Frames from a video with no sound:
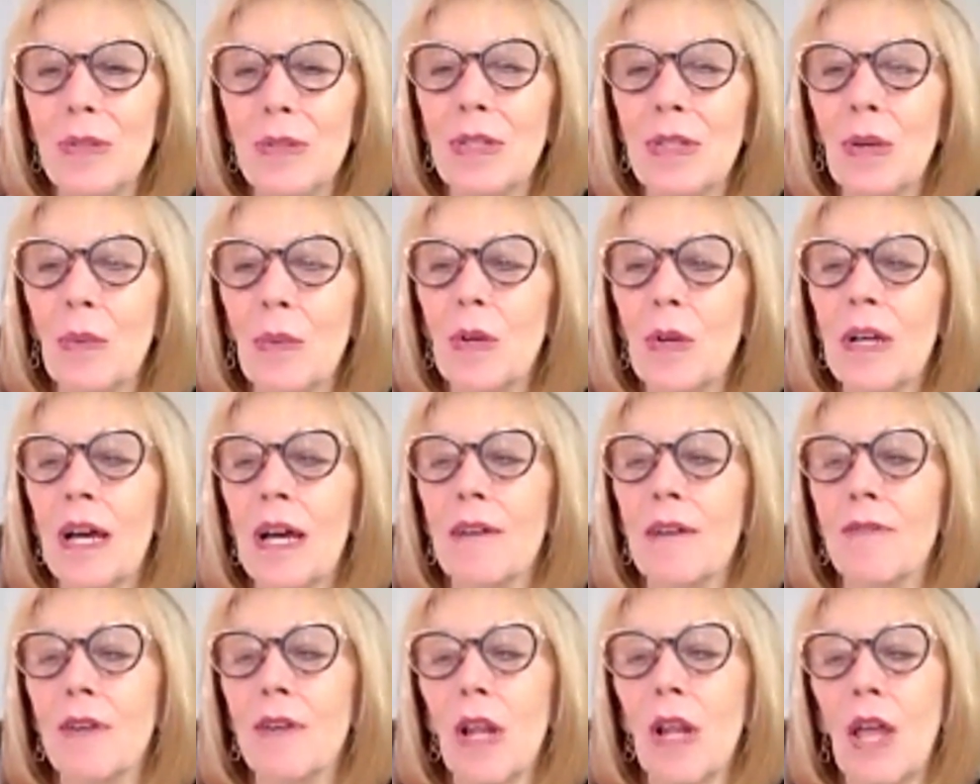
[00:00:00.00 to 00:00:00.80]
So we'll
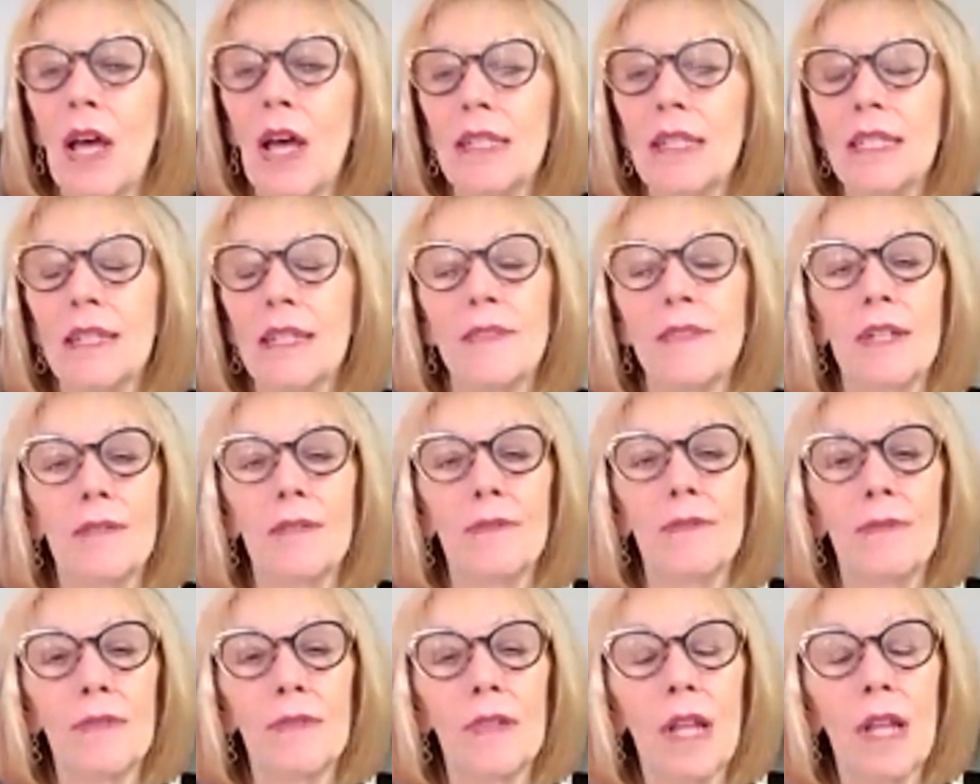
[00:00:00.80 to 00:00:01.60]
cover lots
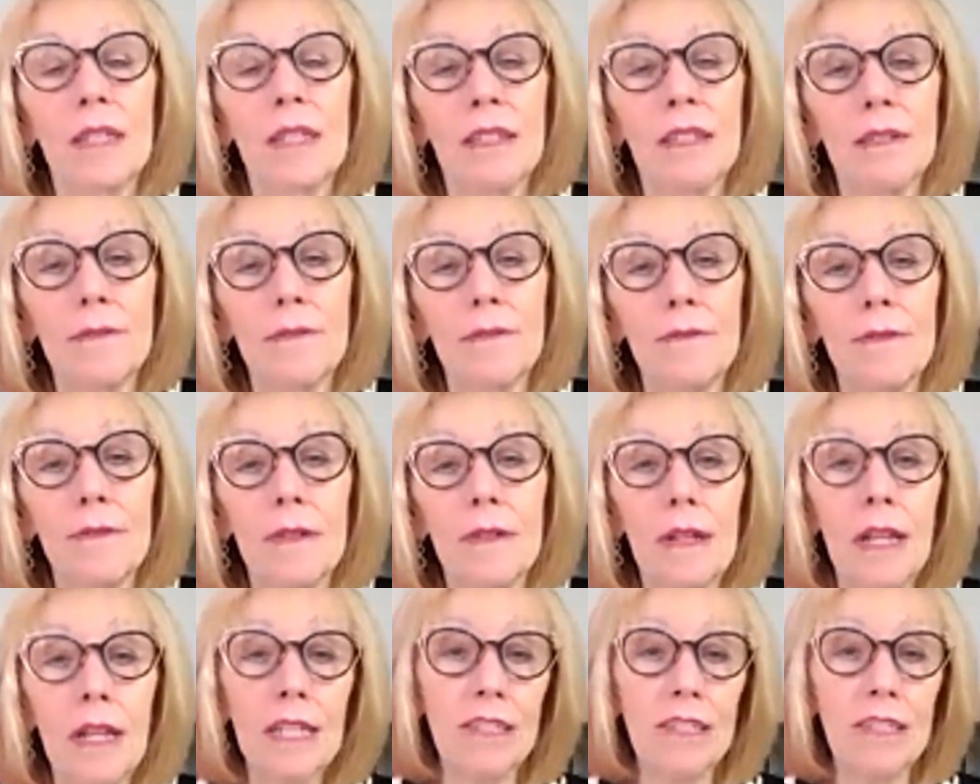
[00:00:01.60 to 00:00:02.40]

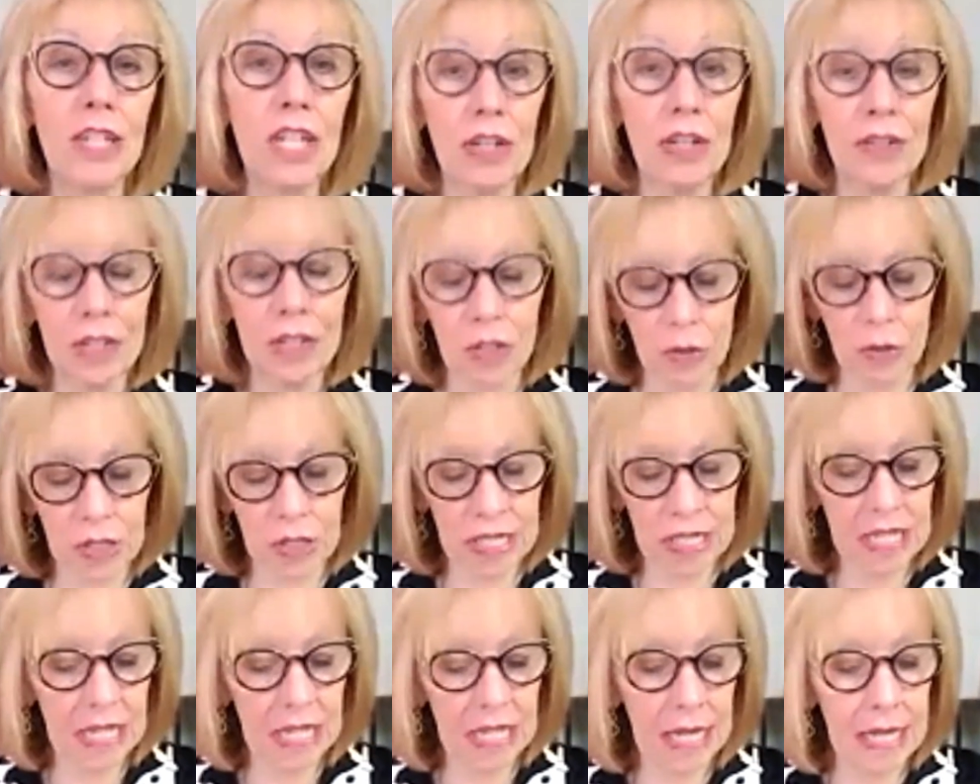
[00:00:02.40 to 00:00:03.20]
of territory
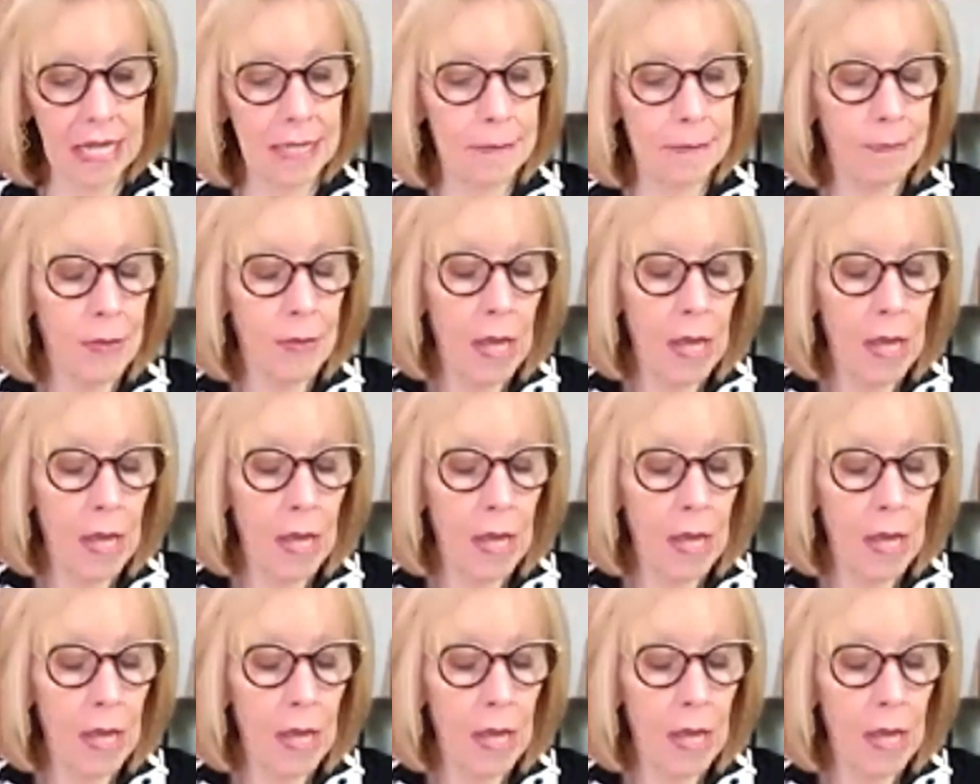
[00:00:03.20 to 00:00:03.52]
tonight.